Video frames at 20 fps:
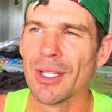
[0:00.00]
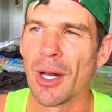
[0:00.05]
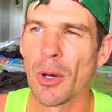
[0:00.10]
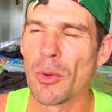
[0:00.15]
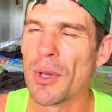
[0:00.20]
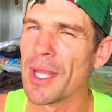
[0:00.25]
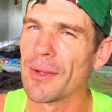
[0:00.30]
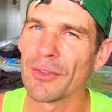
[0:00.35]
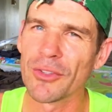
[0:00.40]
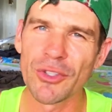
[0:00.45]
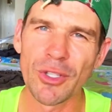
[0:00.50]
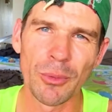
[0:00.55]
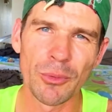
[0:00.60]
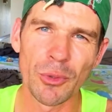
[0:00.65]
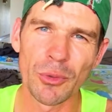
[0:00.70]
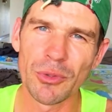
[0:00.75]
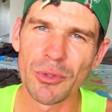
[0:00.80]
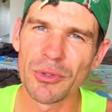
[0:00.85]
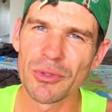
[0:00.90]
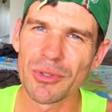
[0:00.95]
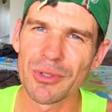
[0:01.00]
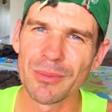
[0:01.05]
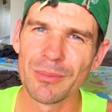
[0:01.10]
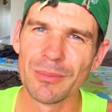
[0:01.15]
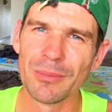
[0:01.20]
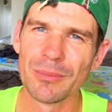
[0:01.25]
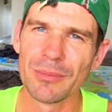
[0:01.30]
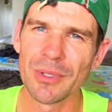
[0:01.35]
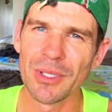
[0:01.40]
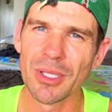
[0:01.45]
I'll never stop doing YouTube.
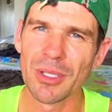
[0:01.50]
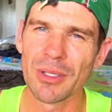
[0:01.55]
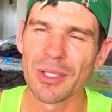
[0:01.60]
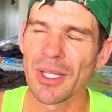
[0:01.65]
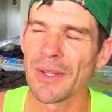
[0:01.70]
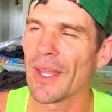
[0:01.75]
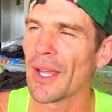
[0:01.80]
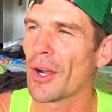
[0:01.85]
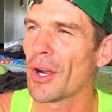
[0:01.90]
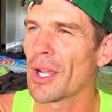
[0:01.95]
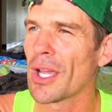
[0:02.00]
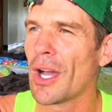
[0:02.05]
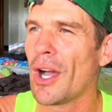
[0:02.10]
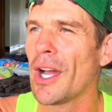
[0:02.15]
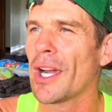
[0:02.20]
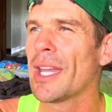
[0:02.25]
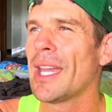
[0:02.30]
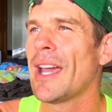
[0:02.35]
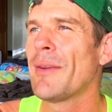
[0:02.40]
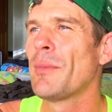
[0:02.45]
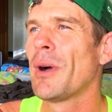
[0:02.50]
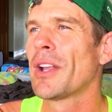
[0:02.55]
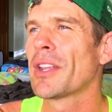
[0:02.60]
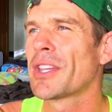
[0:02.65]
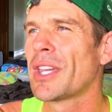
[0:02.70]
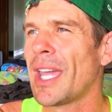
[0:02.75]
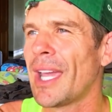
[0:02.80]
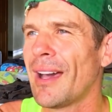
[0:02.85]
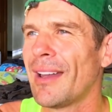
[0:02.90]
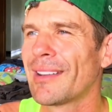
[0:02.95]
You know, that, I can have my
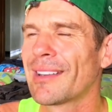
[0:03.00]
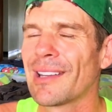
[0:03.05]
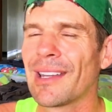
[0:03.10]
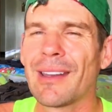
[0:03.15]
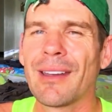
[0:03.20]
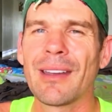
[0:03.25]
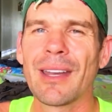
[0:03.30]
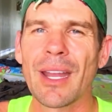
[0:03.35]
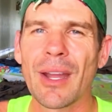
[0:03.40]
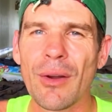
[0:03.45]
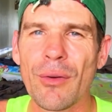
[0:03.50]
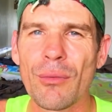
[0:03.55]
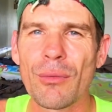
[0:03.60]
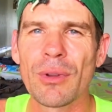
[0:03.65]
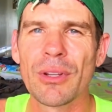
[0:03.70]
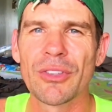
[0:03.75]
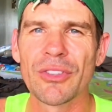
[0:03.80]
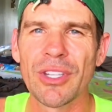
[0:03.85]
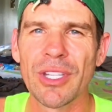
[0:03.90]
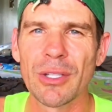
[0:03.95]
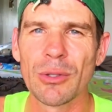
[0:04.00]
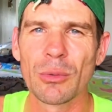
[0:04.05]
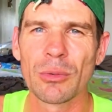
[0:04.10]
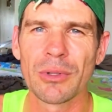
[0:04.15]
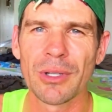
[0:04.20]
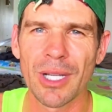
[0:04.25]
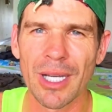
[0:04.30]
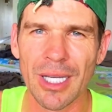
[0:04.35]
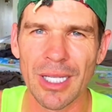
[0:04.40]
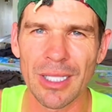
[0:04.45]
account deleted every single
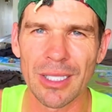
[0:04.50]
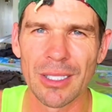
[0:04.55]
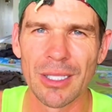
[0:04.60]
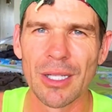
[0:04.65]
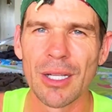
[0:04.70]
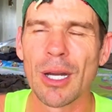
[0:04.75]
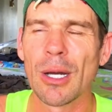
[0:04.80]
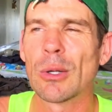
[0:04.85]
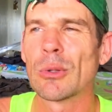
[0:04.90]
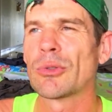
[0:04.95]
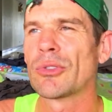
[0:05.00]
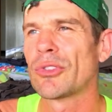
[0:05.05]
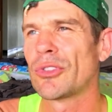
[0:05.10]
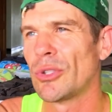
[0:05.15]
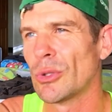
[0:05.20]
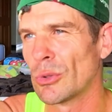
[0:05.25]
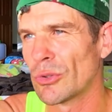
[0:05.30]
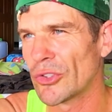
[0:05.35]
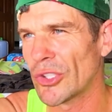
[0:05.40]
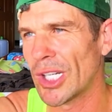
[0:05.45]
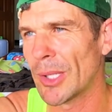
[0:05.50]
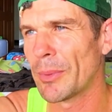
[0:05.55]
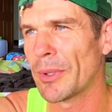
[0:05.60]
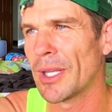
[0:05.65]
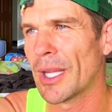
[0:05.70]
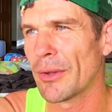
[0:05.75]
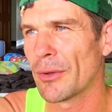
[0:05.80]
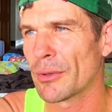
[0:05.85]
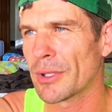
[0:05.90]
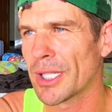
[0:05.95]
day. I'll still sign up
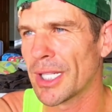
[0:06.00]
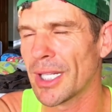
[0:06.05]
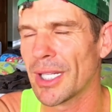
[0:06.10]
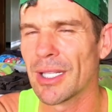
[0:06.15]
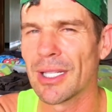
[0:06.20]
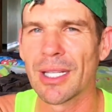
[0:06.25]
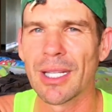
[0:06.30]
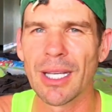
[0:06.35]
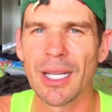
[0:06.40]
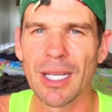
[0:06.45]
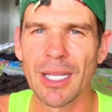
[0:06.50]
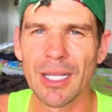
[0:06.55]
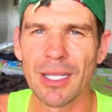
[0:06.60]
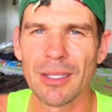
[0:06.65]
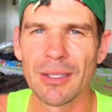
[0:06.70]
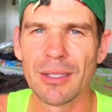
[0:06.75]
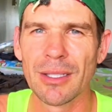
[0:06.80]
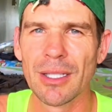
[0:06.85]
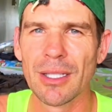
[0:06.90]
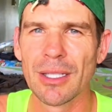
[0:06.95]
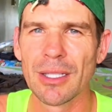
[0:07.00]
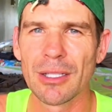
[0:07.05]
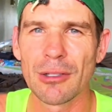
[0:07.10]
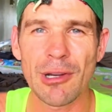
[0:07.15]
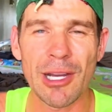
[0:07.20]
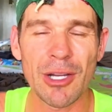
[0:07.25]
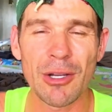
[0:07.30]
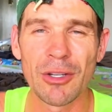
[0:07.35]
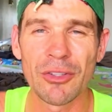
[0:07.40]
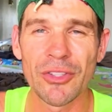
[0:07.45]
another account and
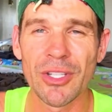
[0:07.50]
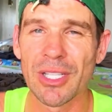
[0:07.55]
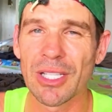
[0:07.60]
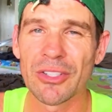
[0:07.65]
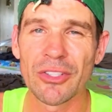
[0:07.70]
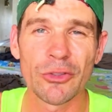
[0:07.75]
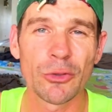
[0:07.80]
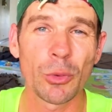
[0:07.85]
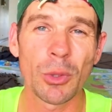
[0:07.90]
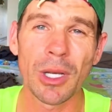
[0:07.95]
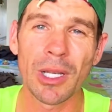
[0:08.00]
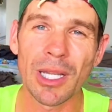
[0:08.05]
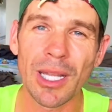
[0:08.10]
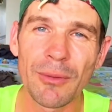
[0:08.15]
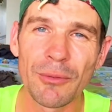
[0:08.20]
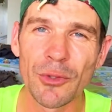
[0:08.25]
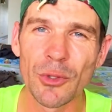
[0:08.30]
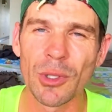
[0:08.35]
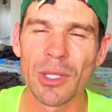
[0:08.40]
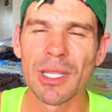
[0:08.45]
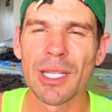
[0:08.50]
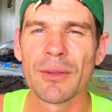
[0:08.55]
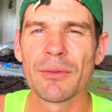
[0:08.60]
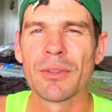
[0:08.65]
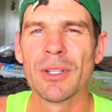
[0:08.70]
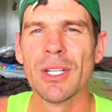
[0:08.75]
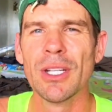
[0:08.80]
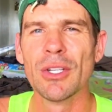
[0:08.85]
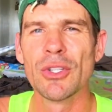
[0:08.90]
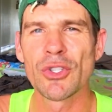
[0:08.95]
create content, because that's what I love doing. I love
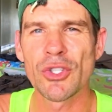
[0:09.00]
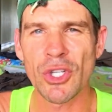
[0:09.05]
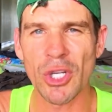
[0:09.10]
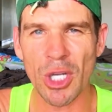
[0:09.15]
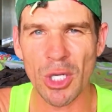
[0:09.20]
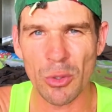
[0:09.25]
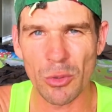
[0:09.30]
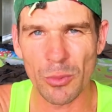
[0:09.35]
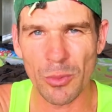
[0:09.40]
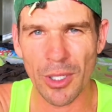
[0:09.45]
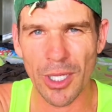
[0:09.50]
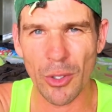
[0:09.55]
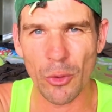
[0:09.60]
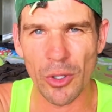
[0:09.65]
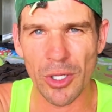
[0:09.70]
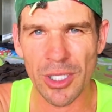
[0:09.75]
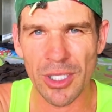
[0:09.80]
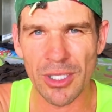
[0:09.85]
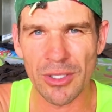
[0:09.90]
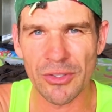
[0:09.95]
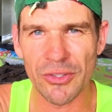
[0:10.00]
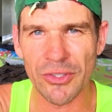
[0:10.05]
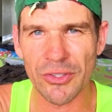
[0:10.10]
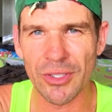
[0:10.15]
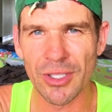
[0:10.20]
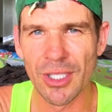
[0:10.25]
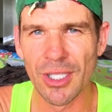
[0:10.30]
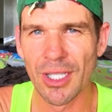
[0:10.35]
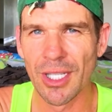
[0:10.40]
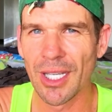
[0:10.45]
sharing with my
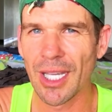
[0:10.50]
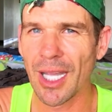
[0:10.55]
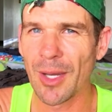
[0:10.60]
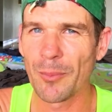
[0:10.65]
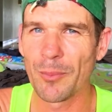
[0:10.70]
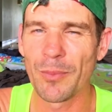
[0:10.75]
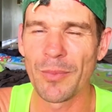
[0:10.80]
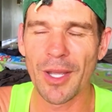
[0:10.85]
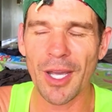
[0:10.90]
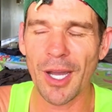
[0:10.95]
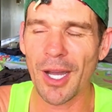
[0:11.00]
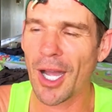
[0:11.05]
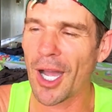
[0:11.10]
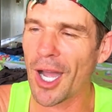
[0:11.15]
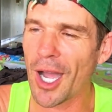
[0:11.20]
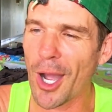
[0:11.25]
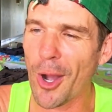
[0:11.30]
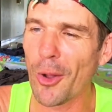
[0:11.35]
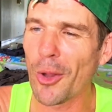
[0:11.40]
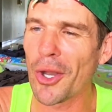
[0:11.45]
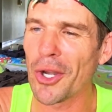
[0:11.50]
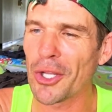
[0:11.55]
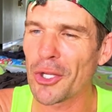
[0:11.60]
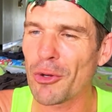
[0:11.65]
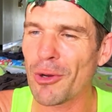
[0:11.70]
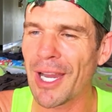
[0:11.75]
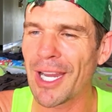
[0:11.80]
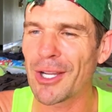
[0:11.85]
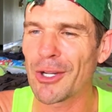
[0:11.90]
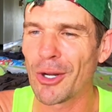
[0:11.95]
audience. And I'll only
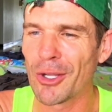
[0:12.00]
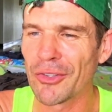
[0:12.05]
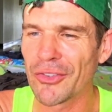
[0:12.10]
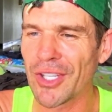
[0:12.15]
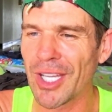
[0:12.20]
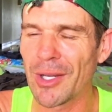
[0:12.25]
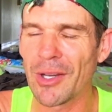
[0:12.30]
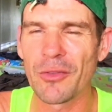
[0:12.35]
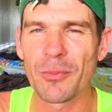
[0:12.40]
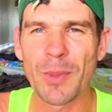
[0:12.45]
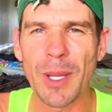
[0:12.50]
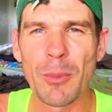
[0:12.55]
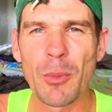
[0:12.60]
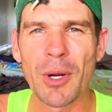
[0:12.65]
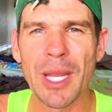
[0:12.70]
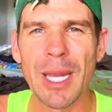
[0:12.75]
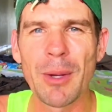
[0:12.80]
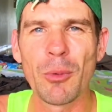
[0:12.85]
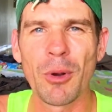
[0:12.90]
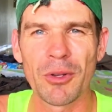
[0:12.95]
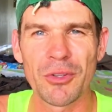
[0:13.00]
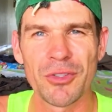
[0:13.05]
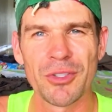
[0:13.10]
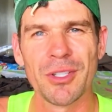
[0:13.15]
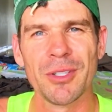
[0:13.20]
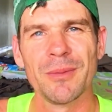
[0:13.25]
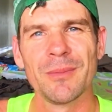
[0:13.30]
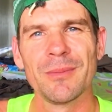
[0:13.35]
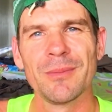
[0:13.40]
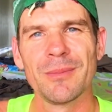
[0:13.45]
create content if people keep
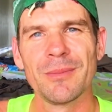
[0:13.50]
watching it.